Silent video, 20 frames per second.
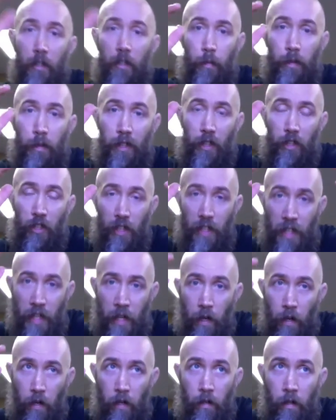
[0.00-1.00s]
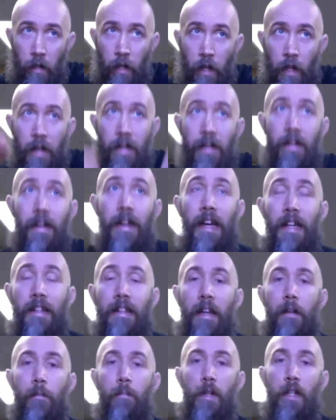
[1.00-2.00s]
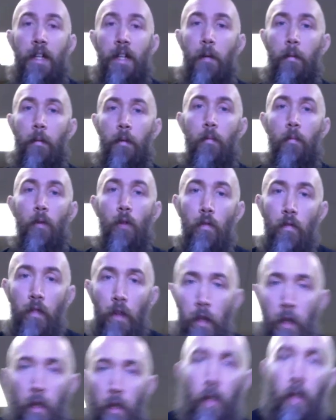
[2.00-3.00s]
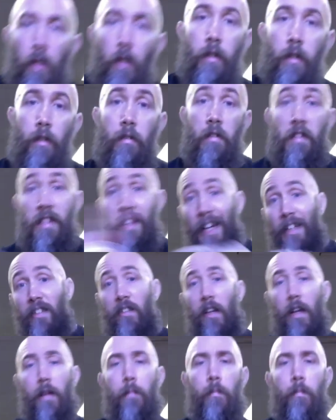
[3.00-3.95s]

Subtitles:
position here and then being able to move next time.